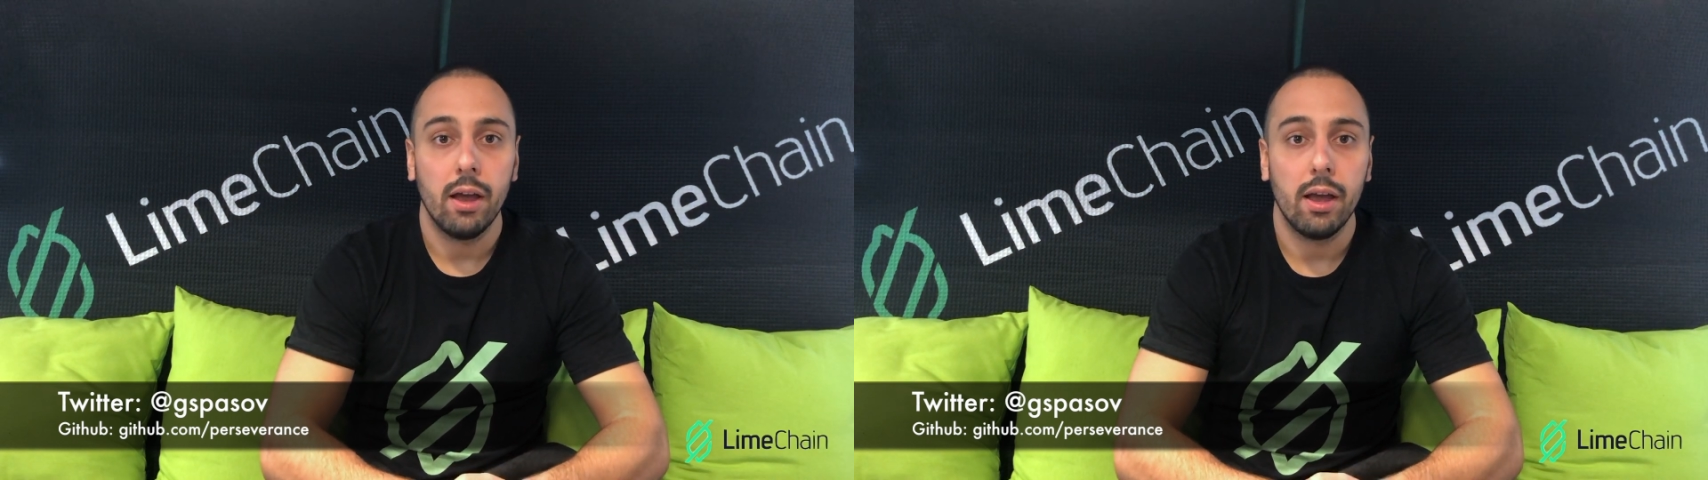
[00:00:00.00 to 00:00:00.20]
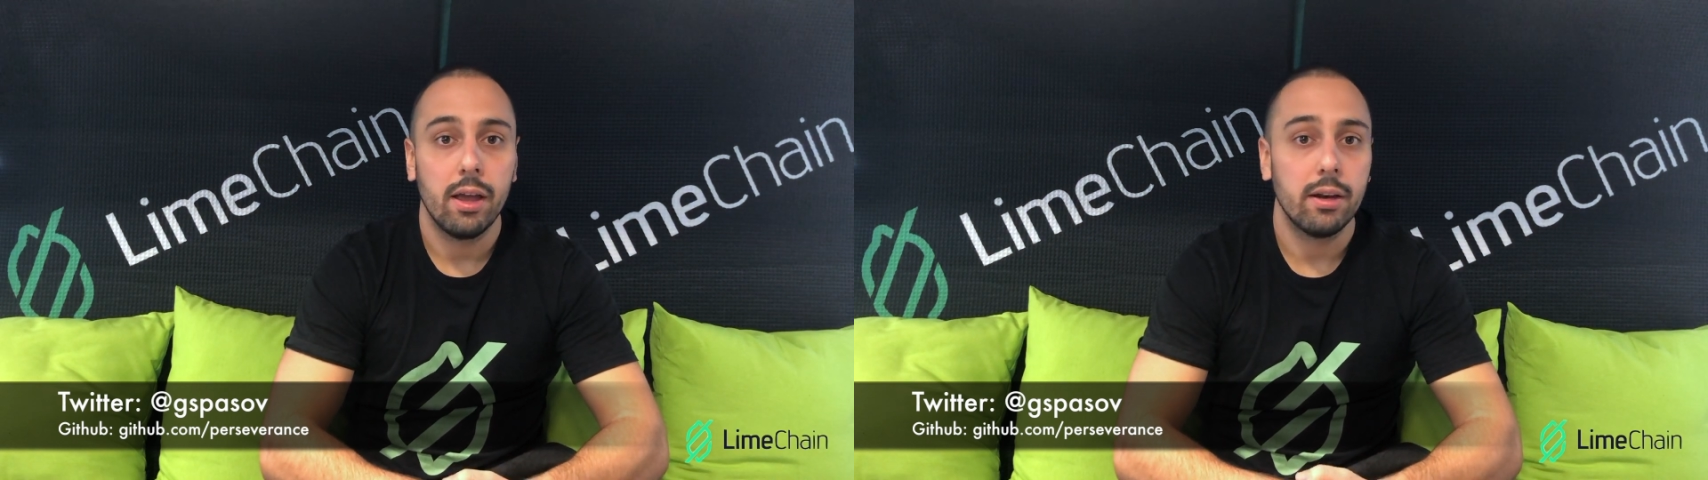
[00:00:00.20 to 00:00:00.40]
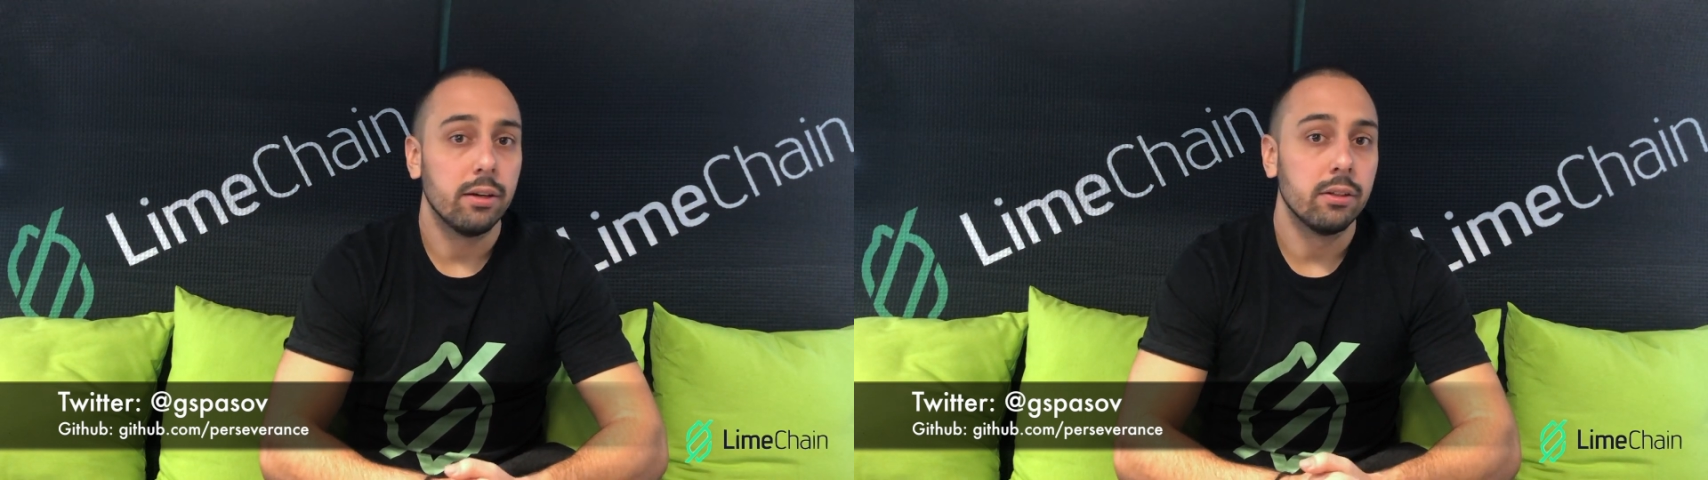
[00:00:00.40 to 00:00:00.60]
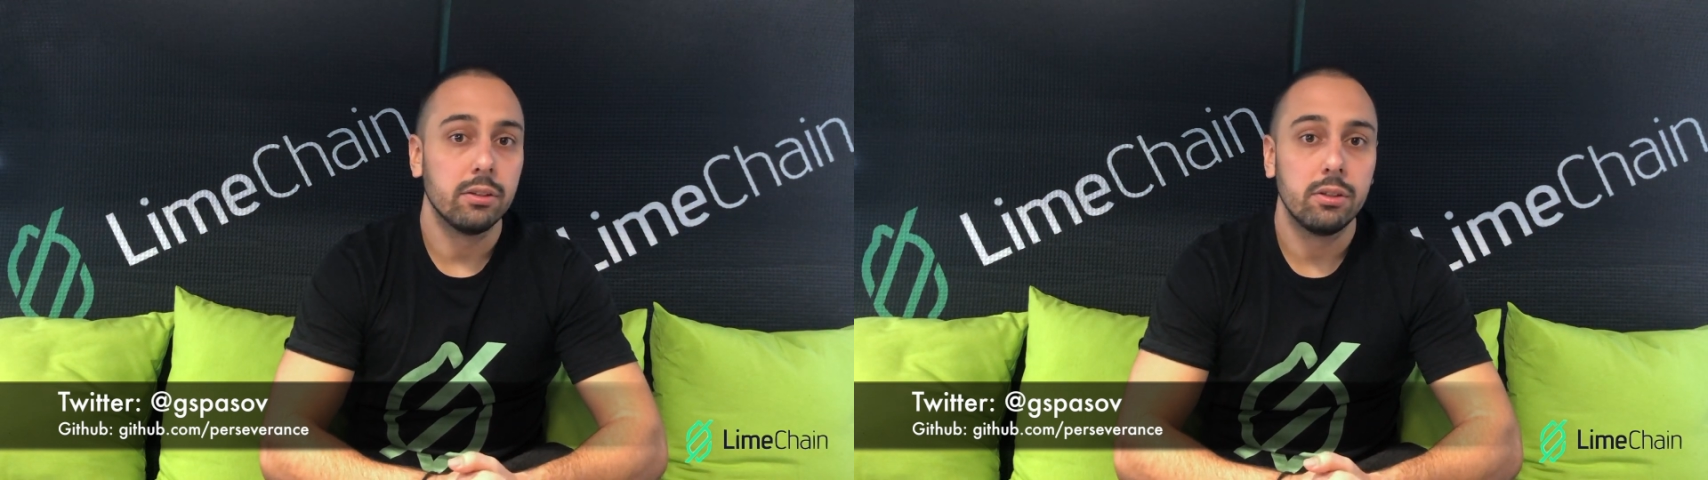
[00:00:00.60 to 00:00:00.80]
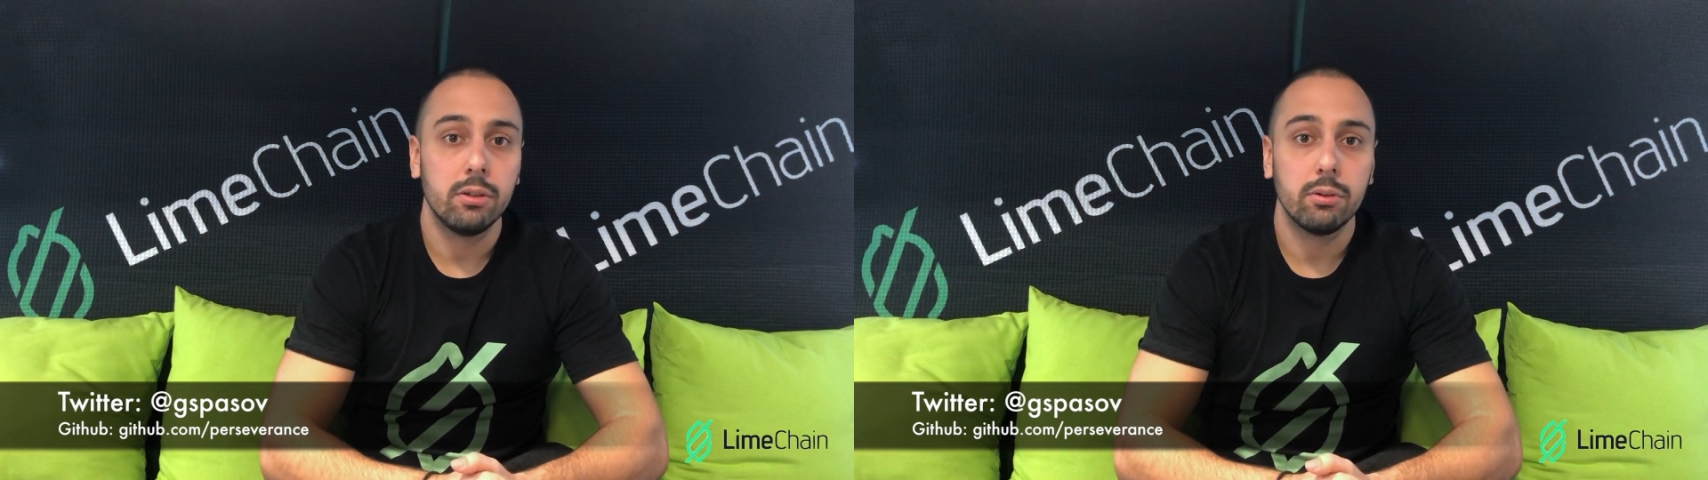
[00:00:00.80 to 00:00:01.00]
And
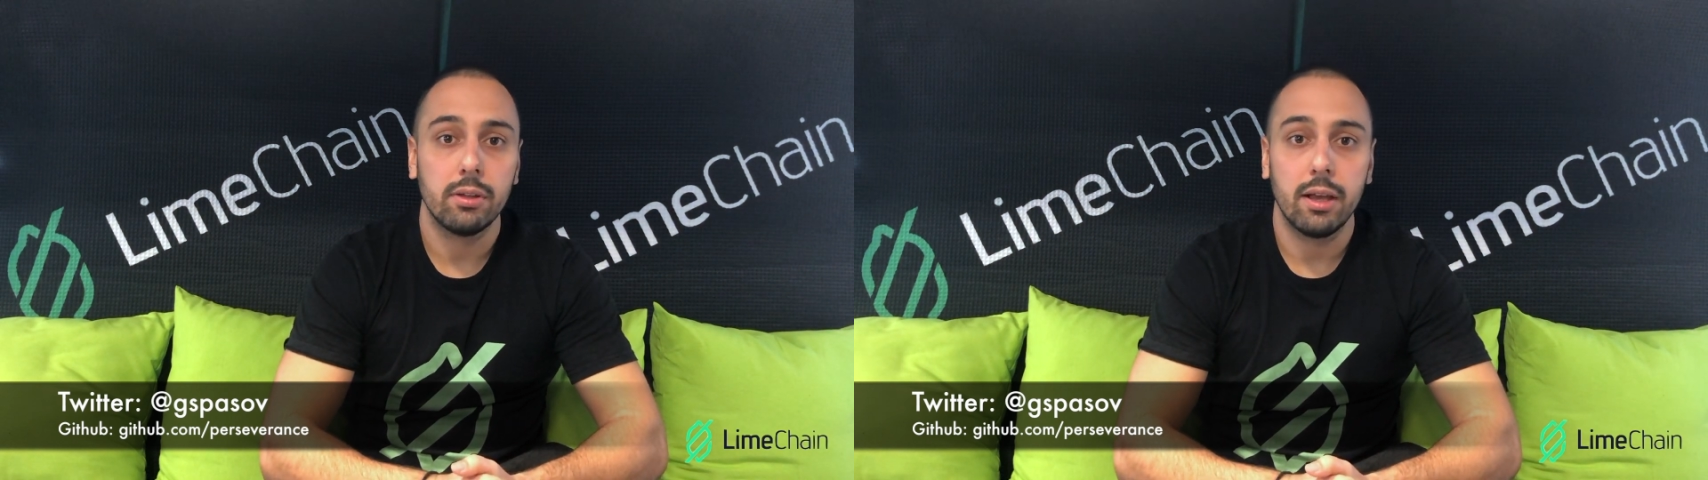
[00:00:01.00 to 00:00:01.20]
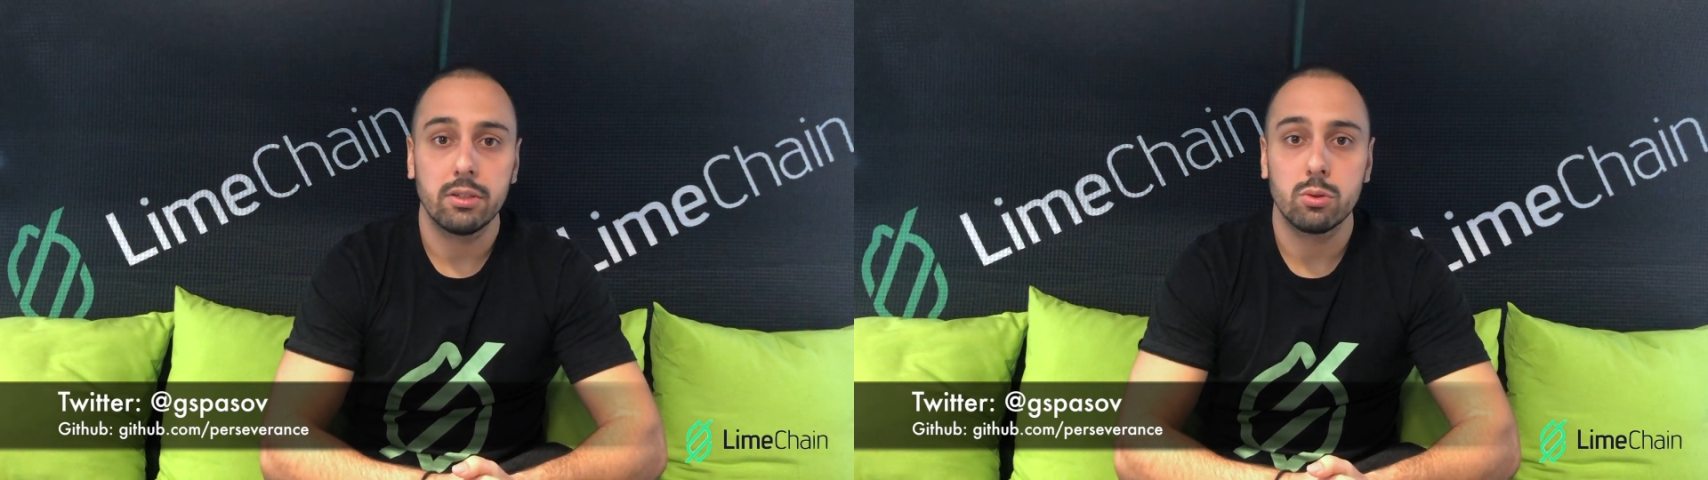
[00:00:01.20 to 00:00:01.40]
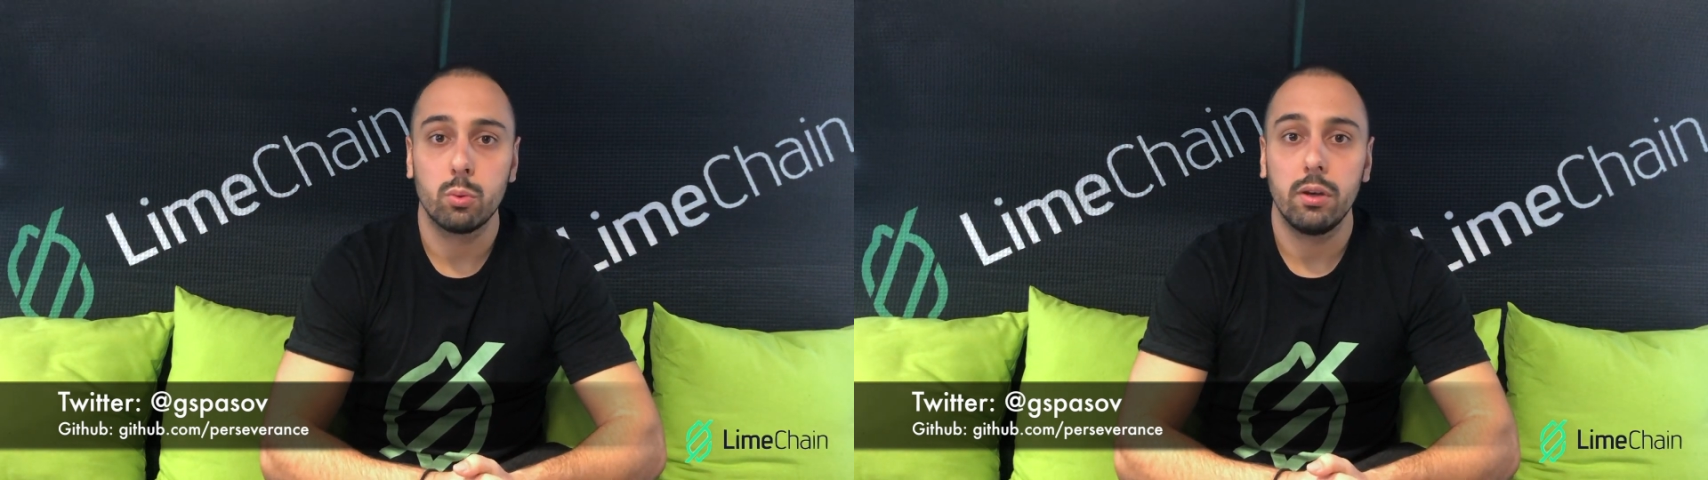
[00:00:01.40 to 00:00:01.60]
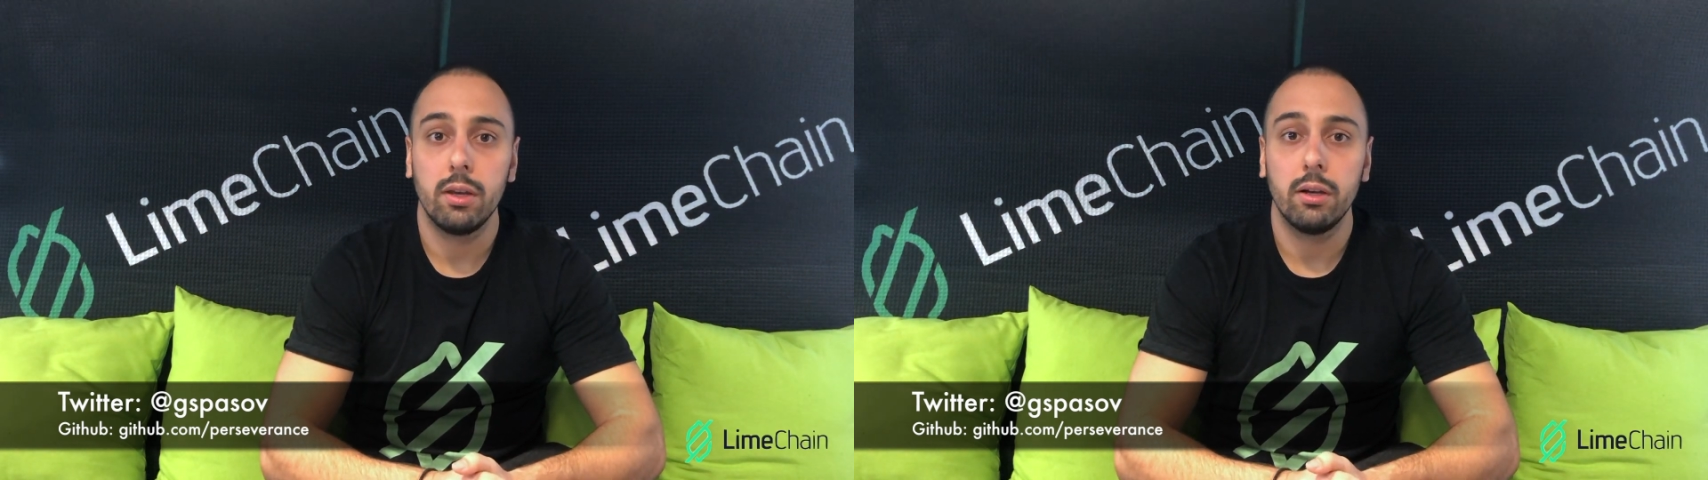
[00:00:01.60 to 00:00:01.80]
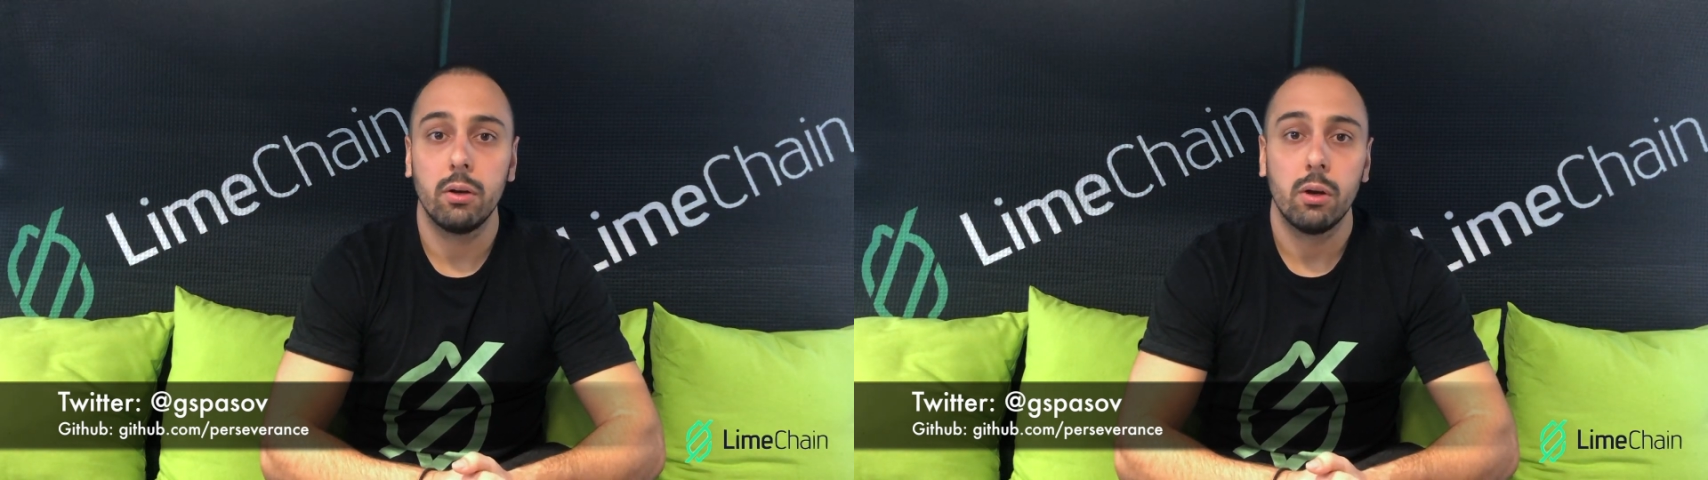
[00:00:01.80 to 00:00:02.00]
until next
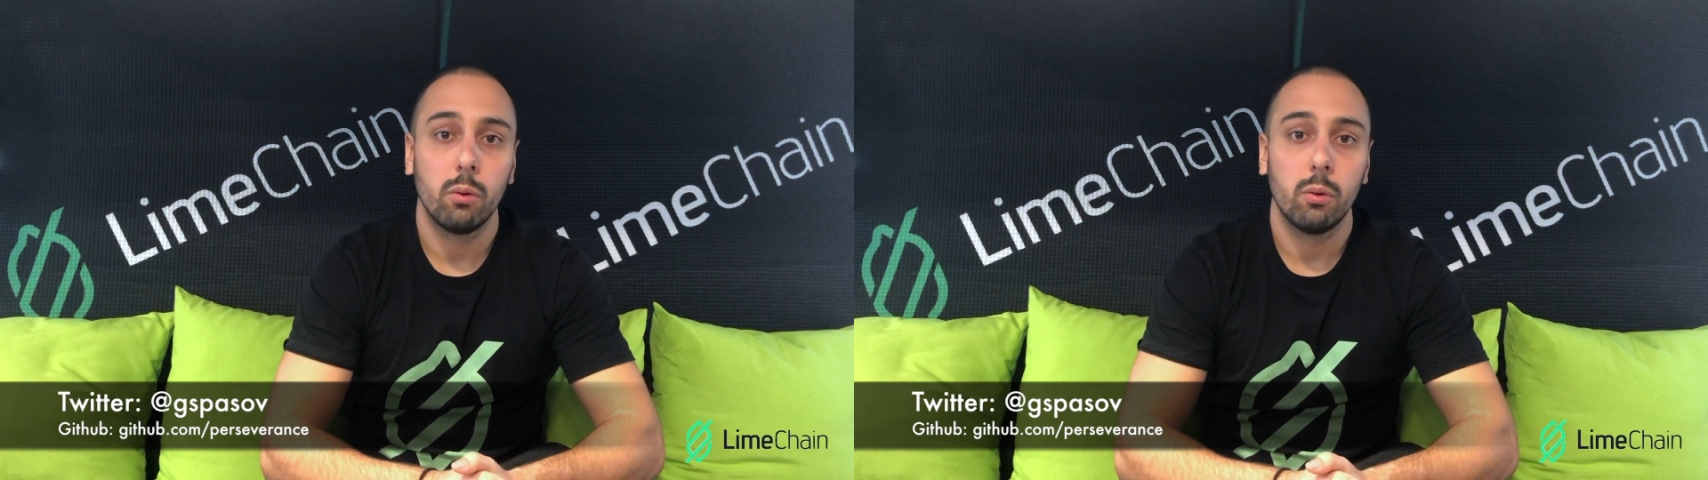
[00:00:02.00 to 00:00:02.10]
week,